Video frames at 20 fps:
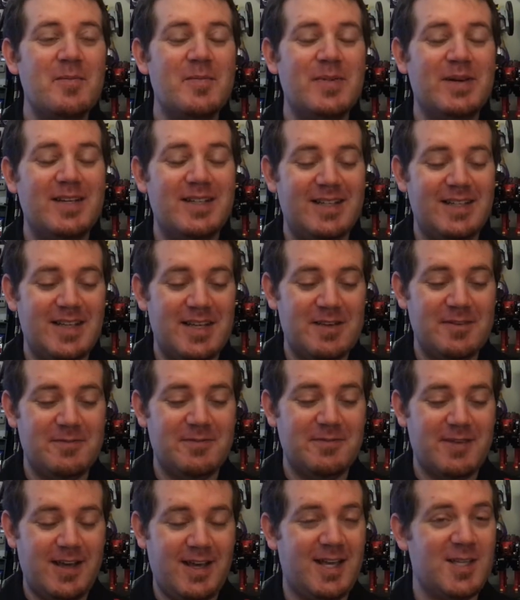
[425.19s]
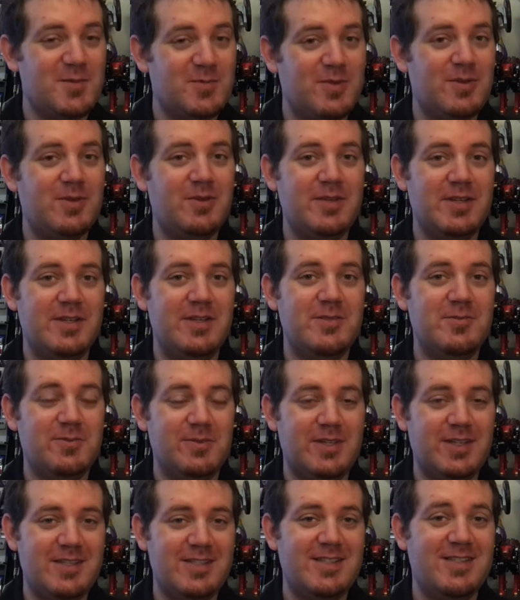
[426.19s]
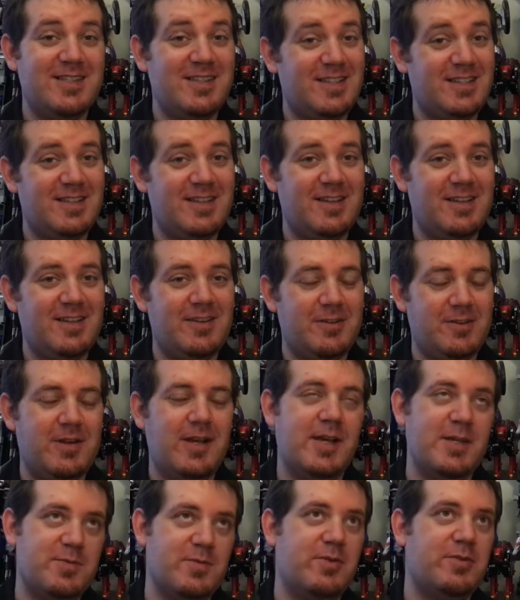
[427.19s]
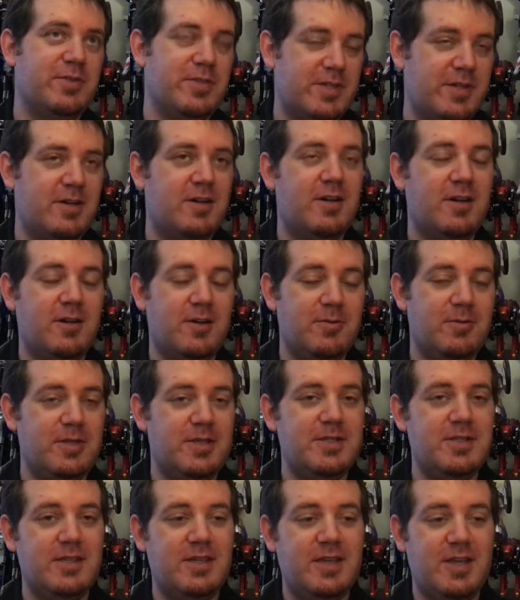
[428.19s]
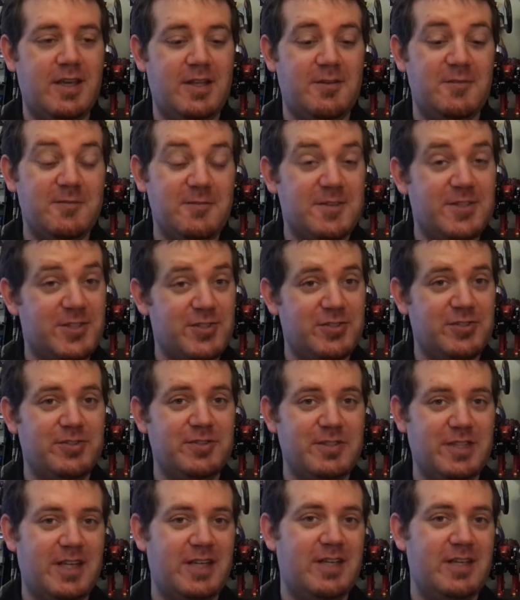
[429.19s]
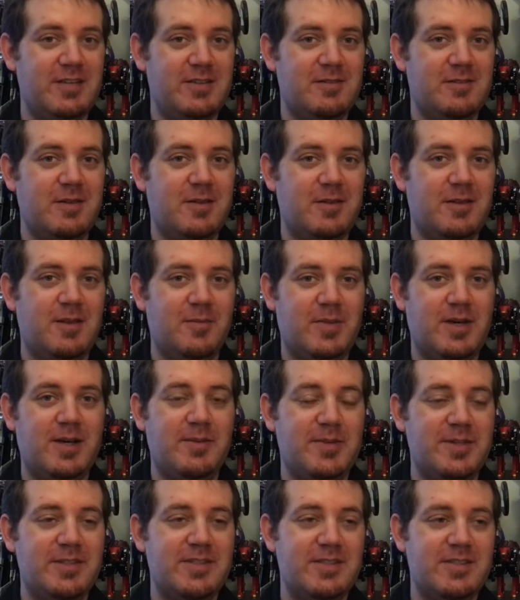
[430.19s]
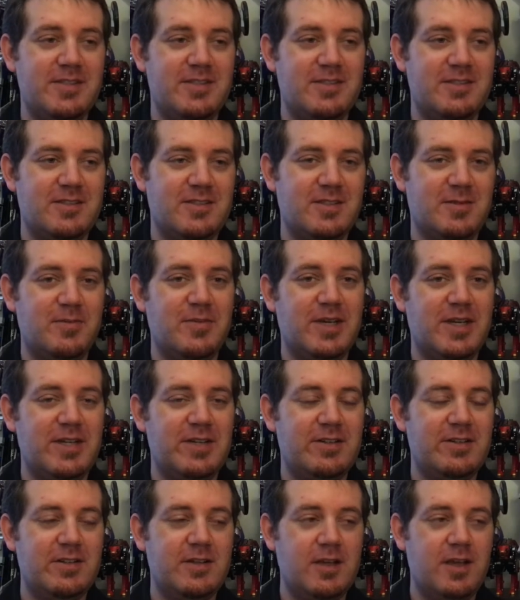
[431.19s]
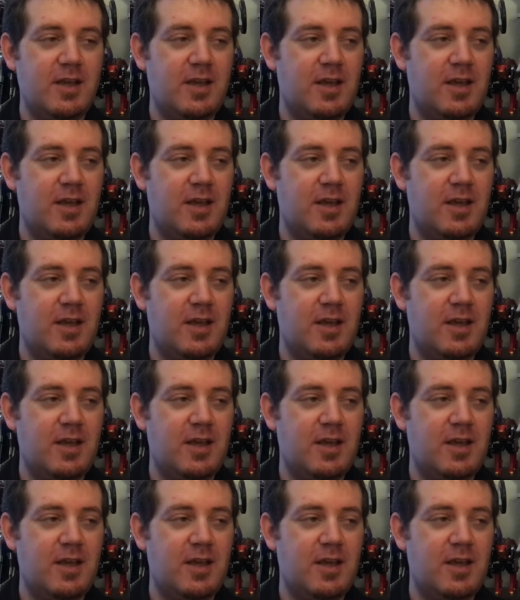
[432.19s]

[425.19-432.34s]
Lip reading: But if Hasbro is releasing, or Hasbro and Takara are releasing an official Abominus combiner,